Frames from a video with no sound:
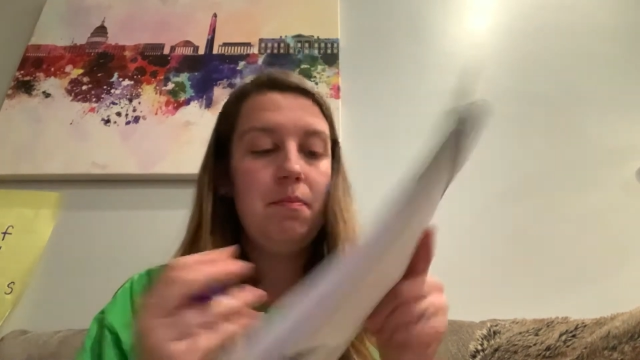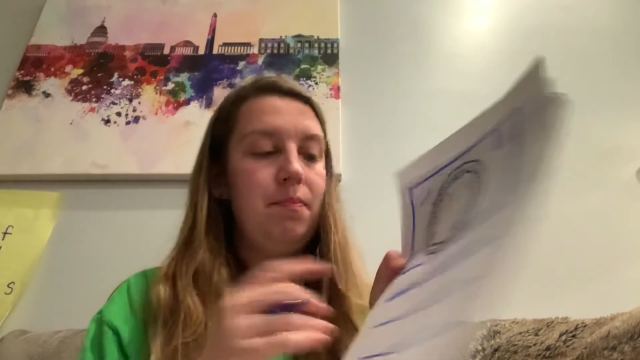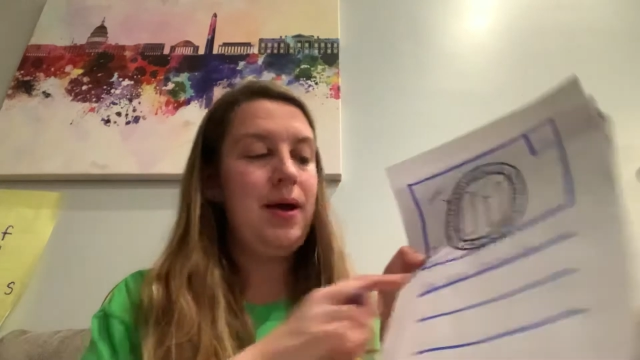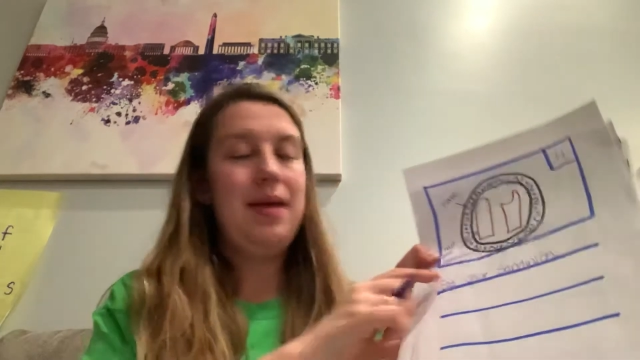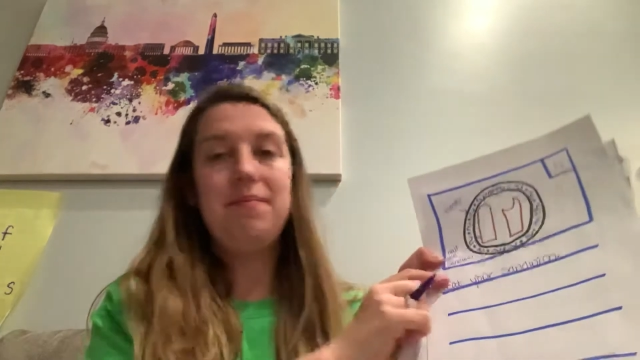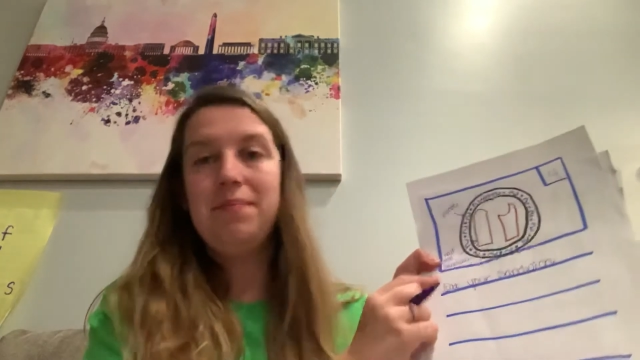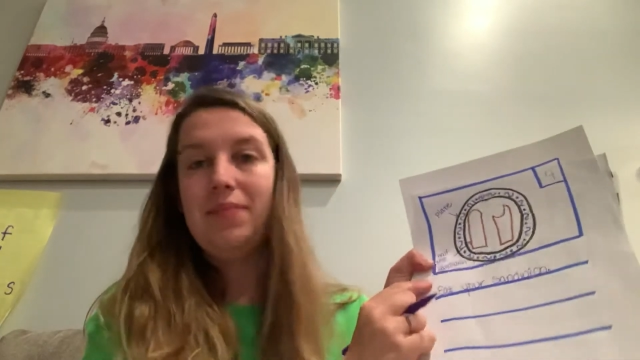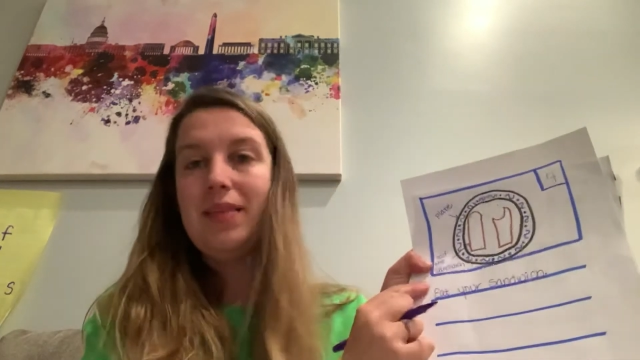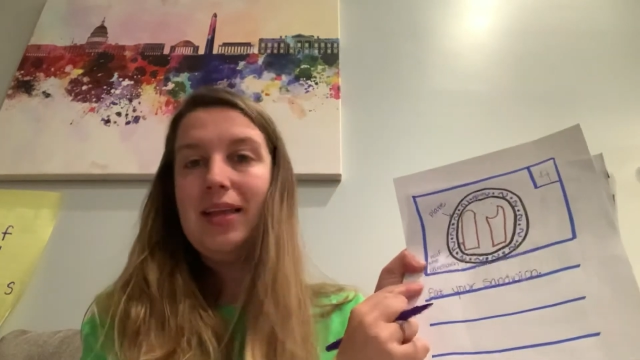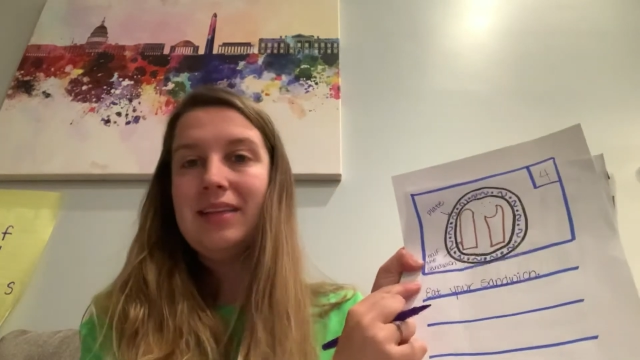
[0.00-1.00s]
but
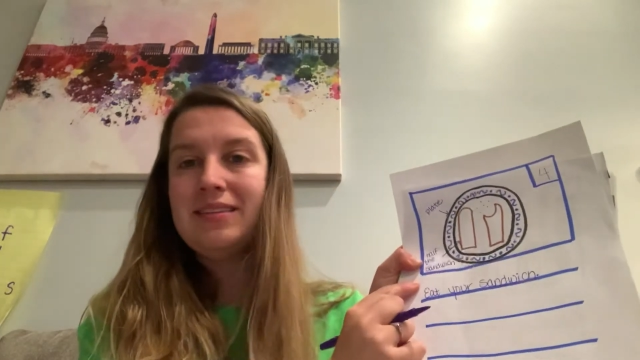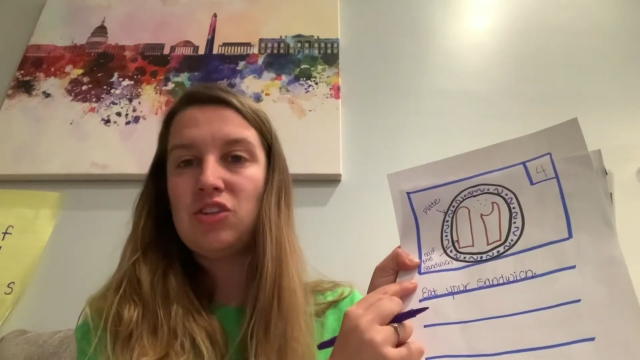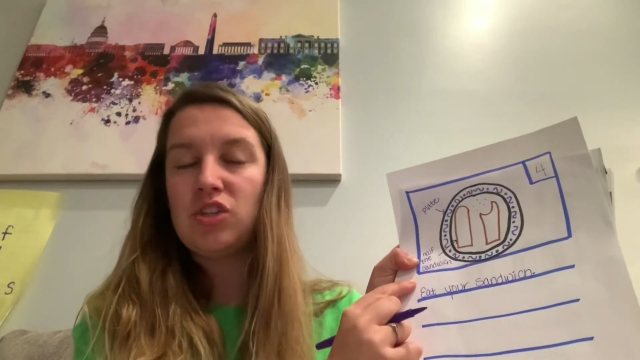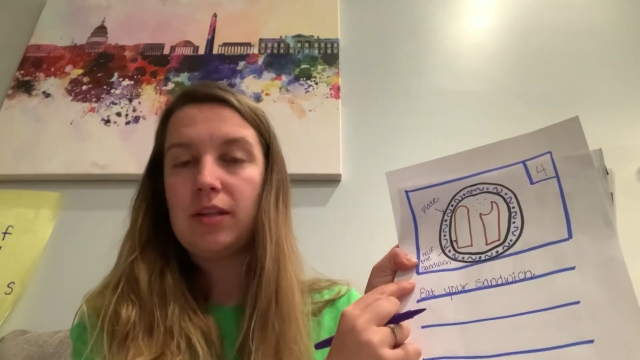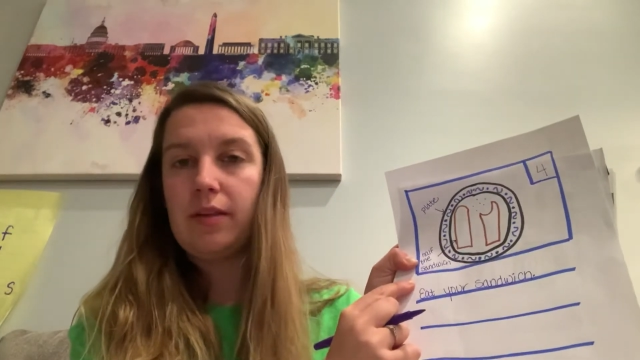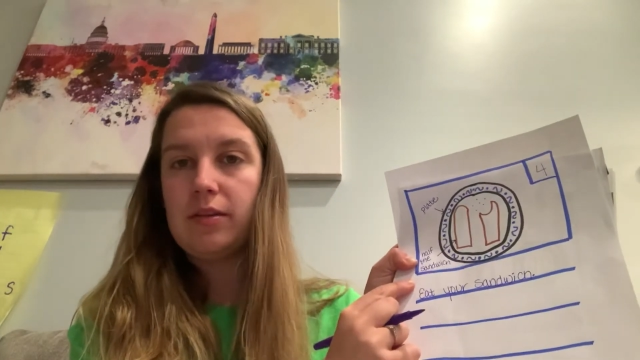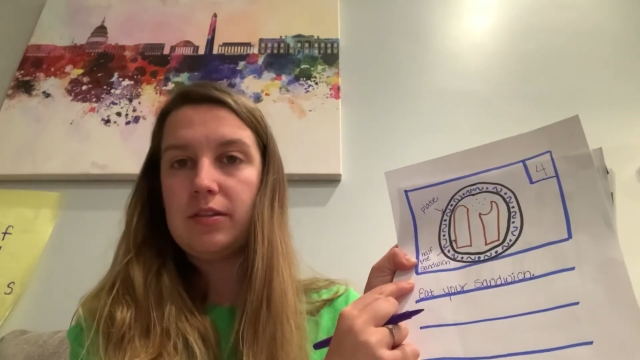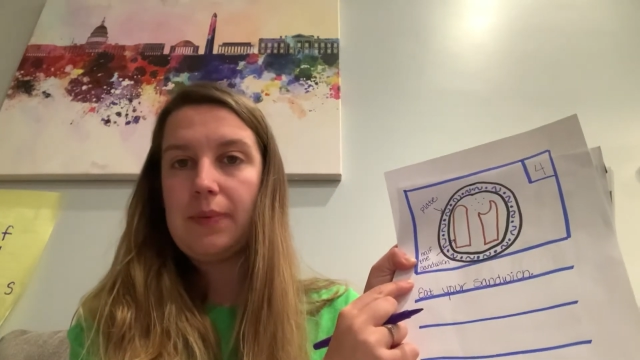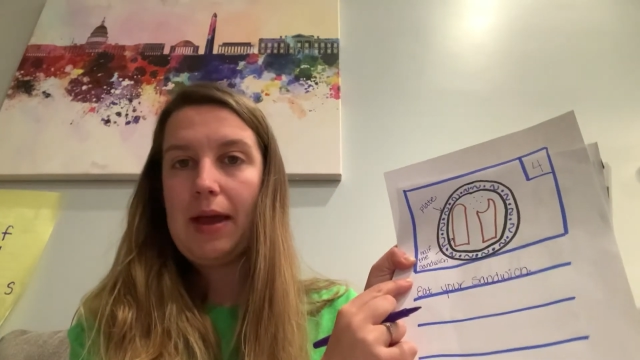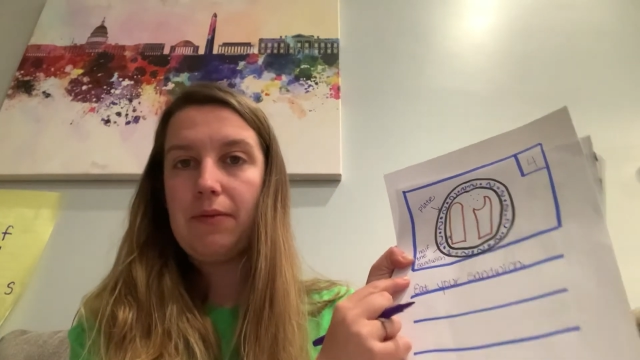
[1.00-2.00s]
it's just a little
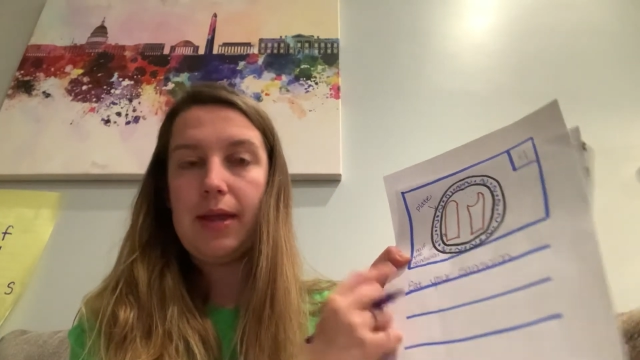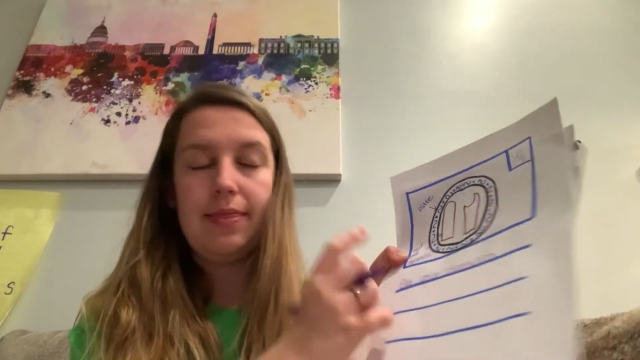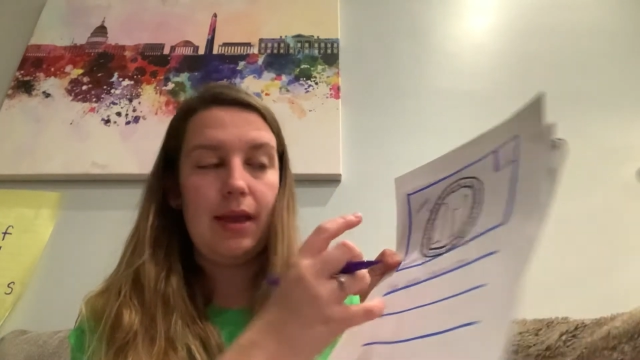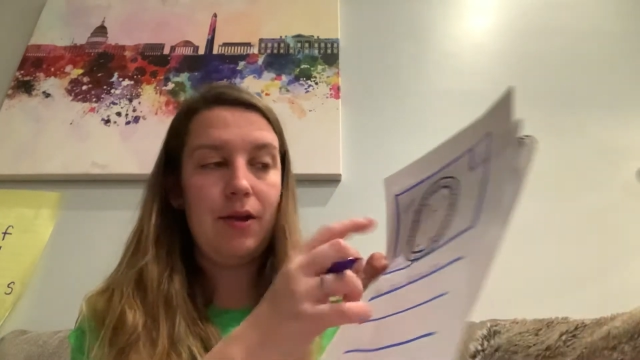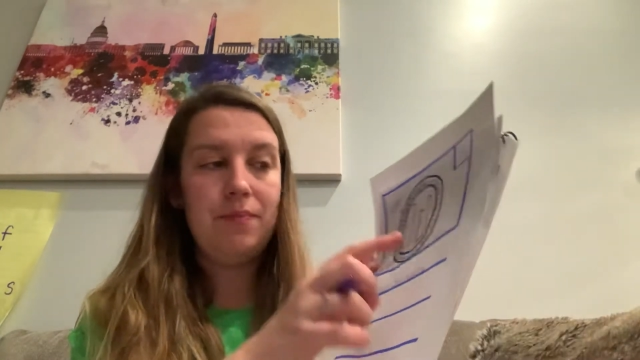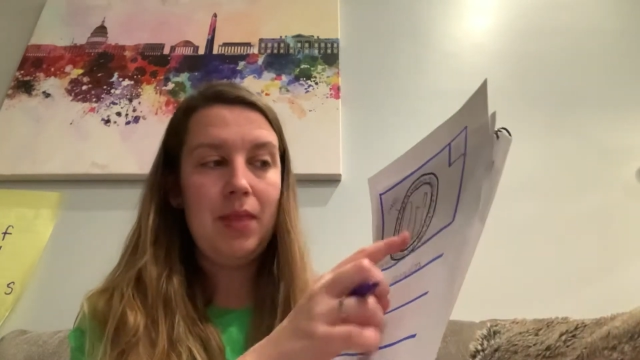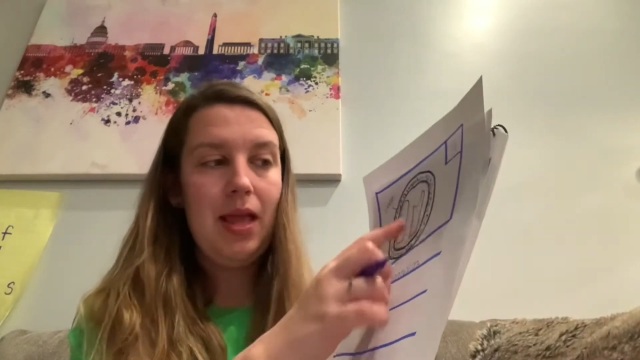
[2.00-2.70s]
spot right there.